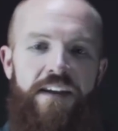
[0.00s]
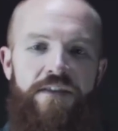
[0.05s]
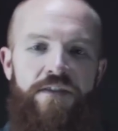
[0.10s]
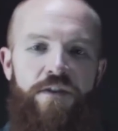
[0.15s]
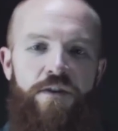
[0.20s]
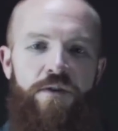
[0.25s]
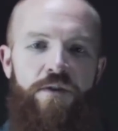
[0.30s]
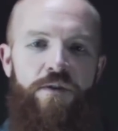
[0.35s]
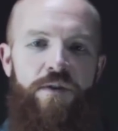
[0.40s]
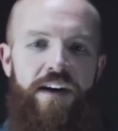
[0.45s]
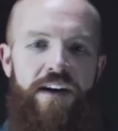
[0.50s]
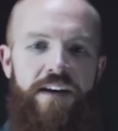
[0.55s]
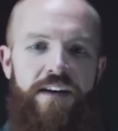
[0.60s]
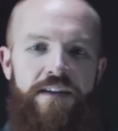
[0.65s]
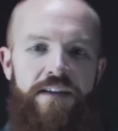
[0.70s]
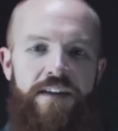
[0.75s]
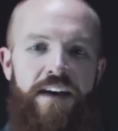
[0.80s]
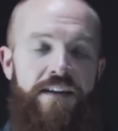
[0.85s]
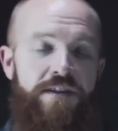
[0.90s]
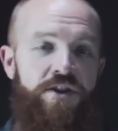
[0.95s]
So
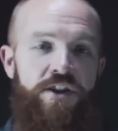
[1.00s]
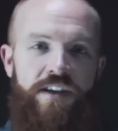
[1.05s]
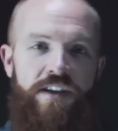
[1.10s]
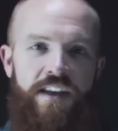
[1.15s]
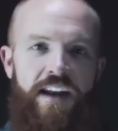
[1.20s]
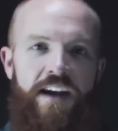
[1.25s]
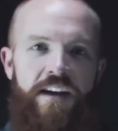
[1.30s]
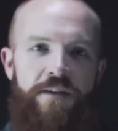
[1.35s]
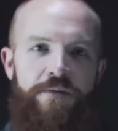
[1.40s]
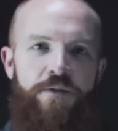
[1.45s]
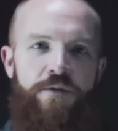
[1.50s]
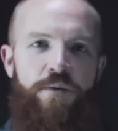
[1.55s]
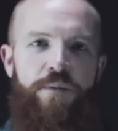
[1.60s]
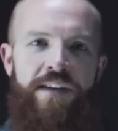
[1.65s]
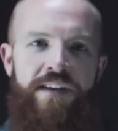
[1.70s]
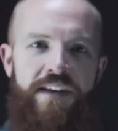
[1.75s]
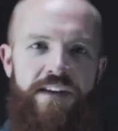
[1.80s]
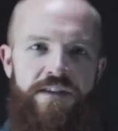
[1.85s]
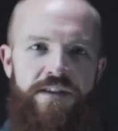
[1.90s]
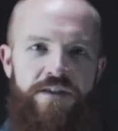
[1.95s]
uh, yeah, check that out. If you're a
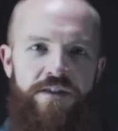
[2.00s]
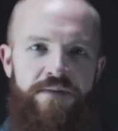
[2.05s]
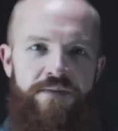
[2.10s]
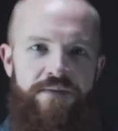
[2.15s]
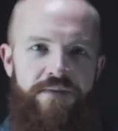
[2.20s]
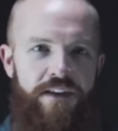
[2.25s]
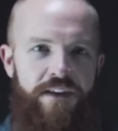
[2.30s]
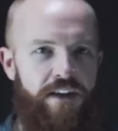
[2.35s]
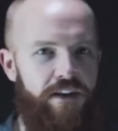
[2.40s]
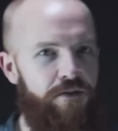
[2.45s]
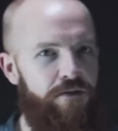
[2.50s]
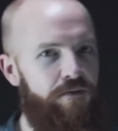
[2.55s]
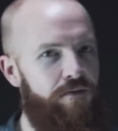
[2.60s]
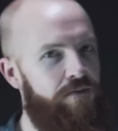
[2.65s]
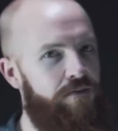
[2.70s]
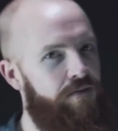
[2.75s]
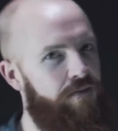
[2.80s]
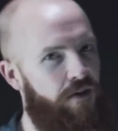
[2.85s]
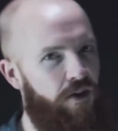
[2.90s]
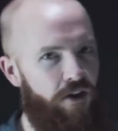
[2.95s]
pen tester and
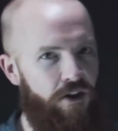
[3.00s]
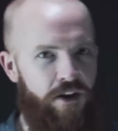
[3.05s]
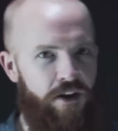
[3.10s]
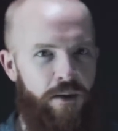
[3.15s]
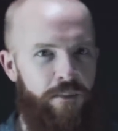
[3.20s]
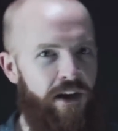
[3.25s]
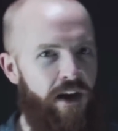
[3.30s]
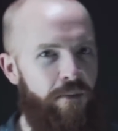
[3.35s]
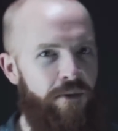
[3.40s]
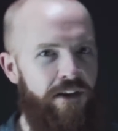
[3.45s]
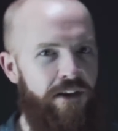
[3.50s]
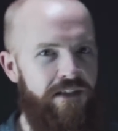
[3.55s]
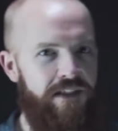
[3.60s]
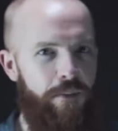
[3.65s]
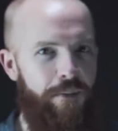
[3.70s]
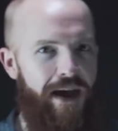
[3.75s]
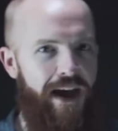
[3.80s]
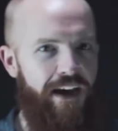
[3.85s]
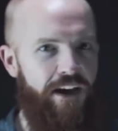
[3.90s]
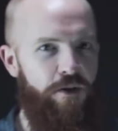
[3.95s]
you are coming up against
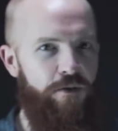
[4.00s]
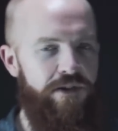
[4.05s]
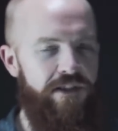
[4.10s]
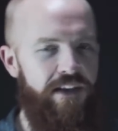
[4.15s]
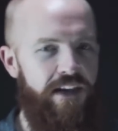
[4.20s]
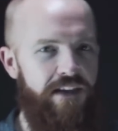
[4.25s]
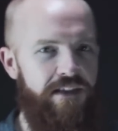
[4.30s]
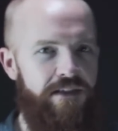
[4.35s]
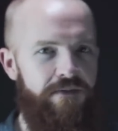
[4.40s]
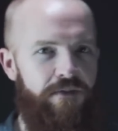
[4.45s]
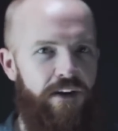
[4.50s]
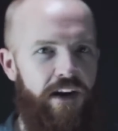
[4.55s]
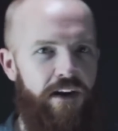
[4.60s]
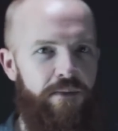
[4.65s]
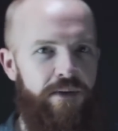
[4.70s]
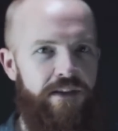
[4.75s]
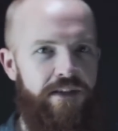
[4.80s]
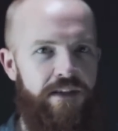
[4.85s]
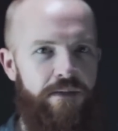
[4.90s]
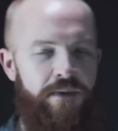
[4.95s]
a Mac OS X
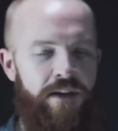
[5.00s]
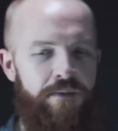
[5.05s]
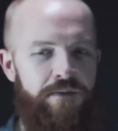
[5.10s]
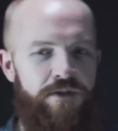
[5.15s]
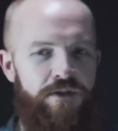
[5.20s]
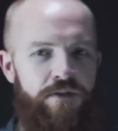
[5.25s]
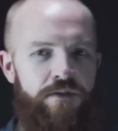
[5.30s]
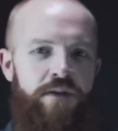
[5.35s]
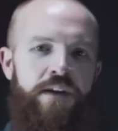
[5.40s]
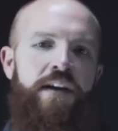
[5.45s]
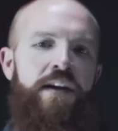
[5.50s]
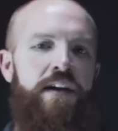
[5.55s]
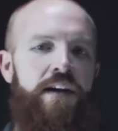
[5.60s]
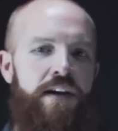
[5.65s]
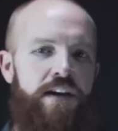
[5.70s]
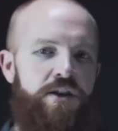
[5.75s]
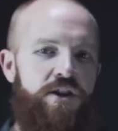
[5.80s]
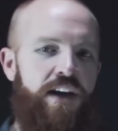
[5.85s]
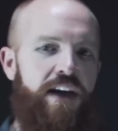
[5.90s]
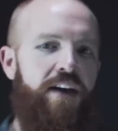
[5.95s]
environment sometime soon,
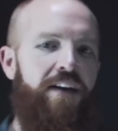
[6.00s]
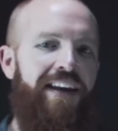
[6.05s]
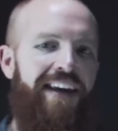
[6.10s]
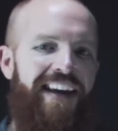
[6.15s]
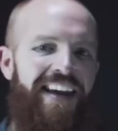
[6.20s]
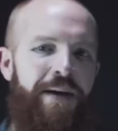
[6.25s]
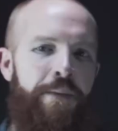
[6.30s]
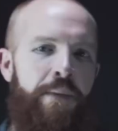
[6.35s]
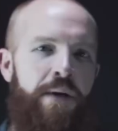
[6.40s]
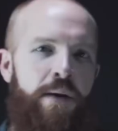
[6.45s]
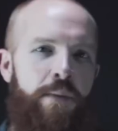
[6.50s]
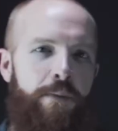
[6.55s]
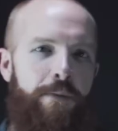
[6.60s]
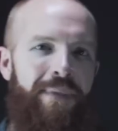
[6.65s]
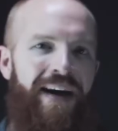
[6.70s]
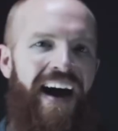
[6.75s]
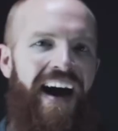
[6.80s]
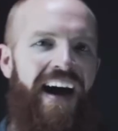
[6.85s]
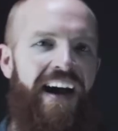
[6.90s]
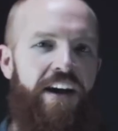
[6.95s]
check out
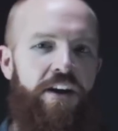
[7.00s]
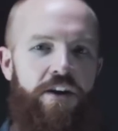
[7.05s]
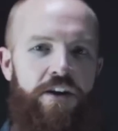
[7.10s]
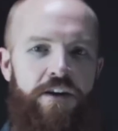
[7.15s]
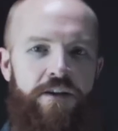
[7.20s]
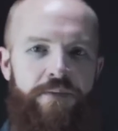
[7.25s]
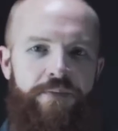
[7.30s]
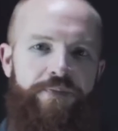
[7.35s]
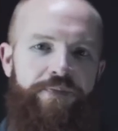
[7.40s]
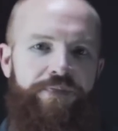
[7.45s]
EmPyre.